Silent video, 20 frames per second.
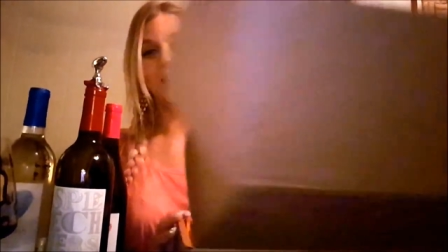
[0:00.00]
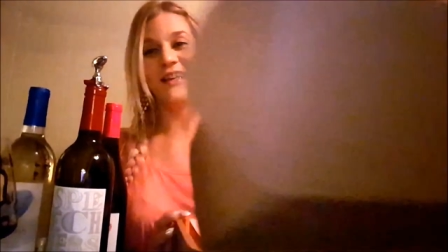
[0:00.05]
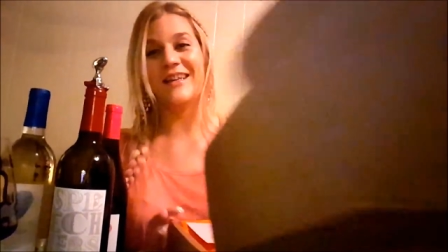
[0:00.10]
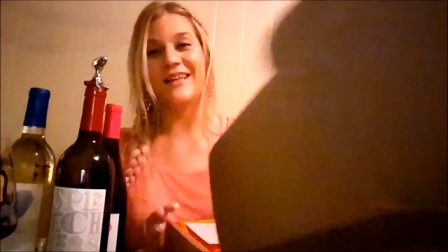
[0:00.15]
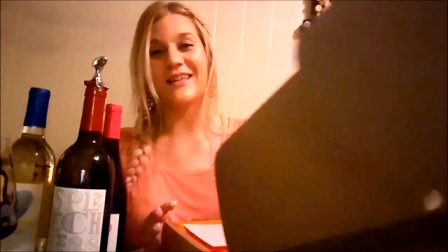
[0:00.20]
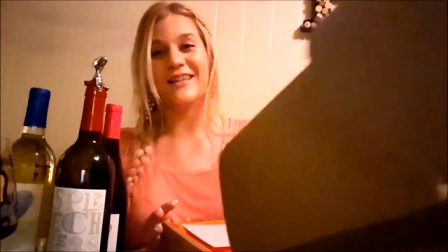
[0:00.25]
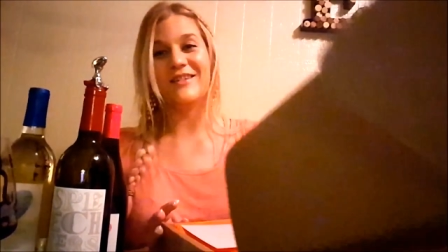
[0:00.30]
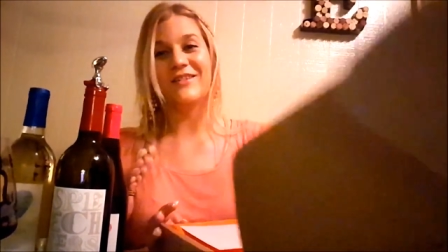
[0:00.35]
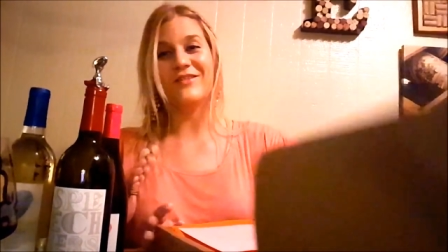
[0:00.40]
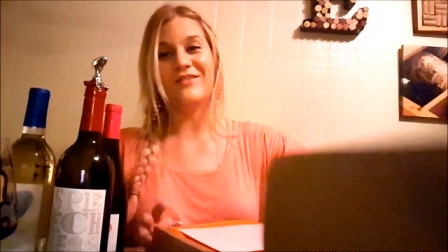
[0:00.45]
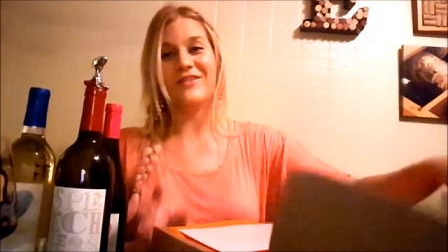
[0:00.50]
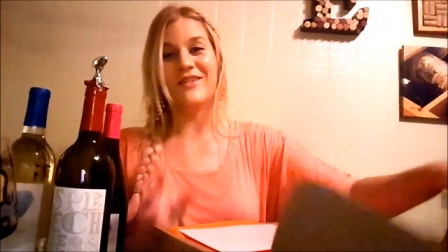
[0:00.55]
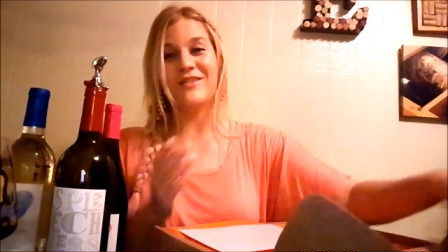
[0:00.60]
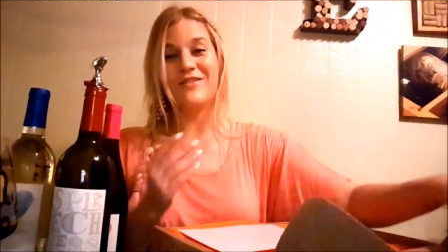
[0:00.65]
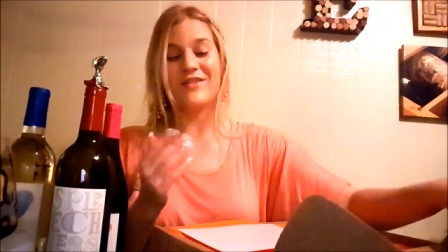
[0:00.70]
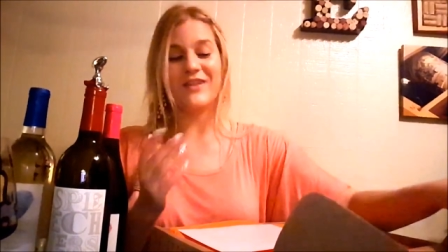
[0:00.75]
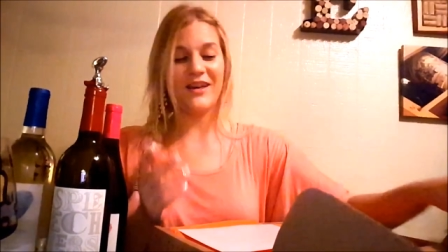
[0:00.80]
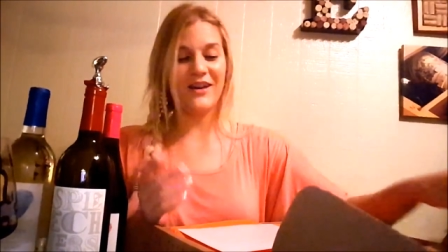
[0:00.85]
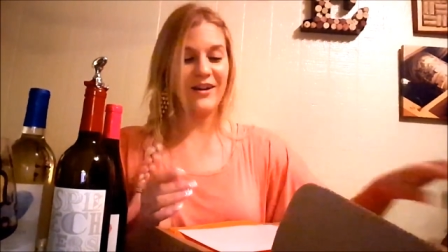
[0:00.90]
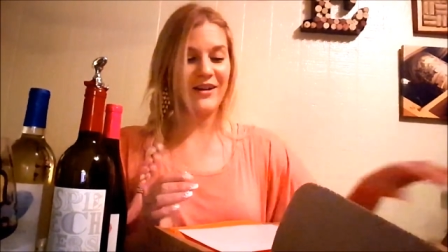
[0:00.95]
Like
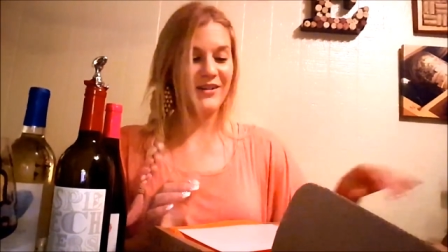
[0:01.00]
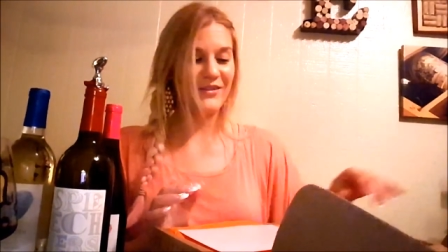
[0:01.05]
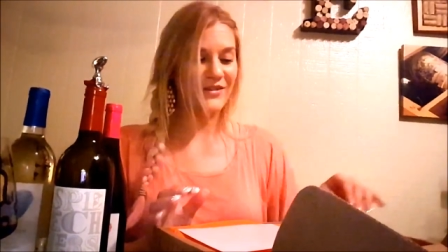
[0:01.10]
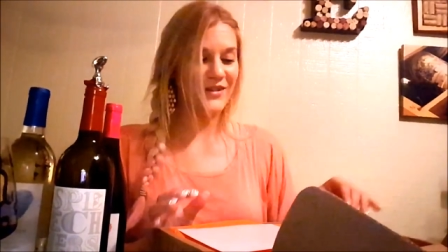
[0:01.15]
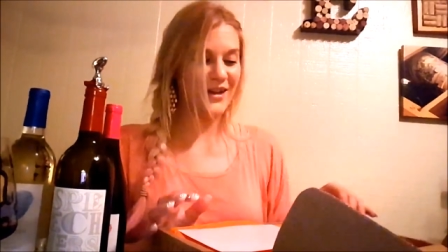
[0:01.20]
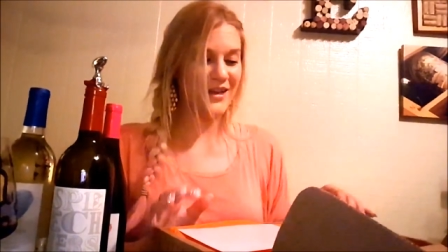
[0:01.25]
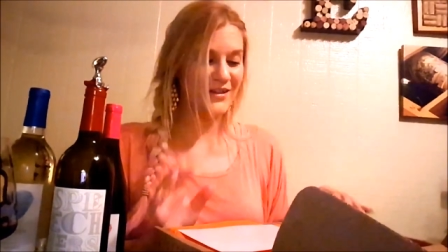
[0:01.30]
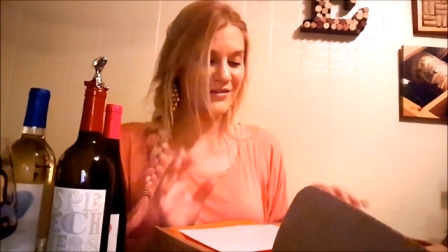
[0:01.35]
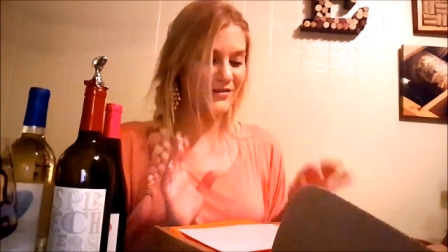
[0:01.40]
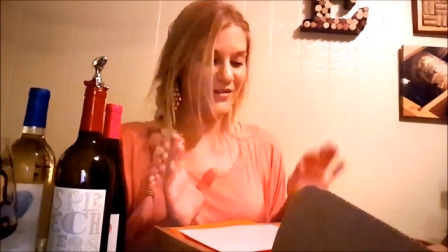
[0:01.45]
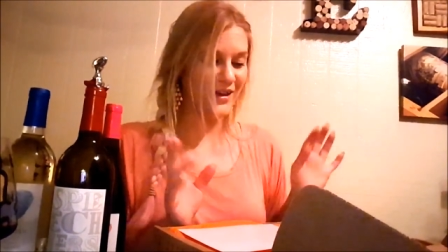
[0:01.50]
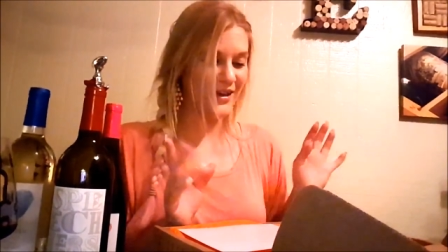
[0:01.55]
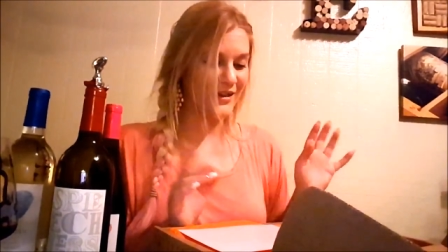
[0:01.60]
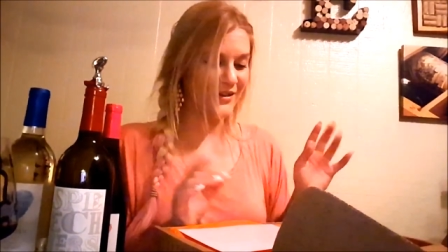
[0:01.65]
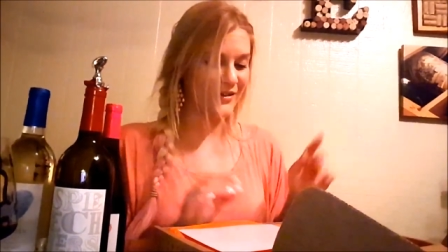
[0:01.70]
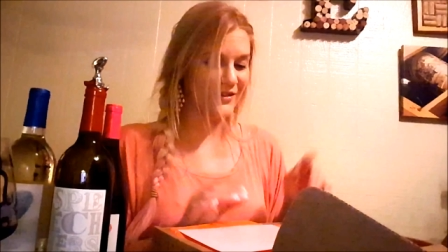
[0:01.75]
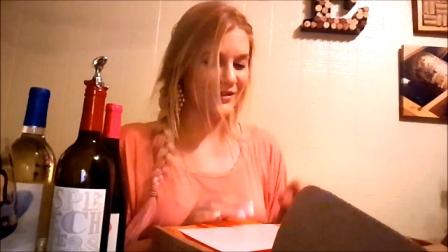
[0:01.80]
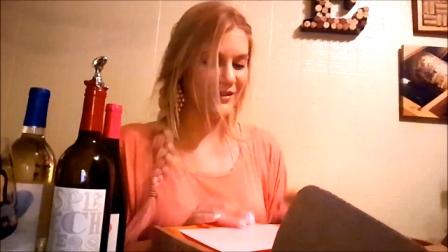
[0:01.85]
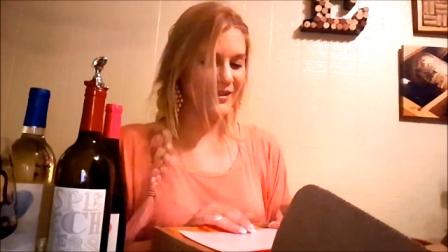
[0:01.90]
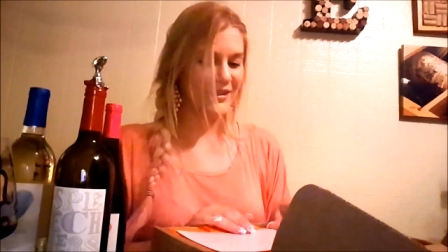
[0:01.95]
what we are, right?
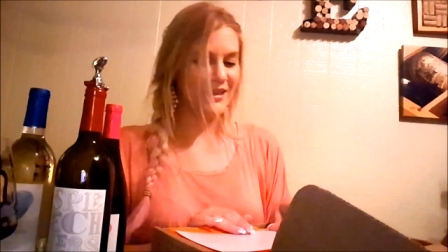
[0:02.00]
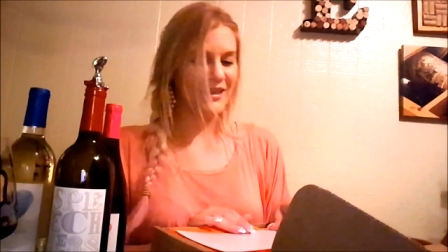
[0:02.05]
Vino.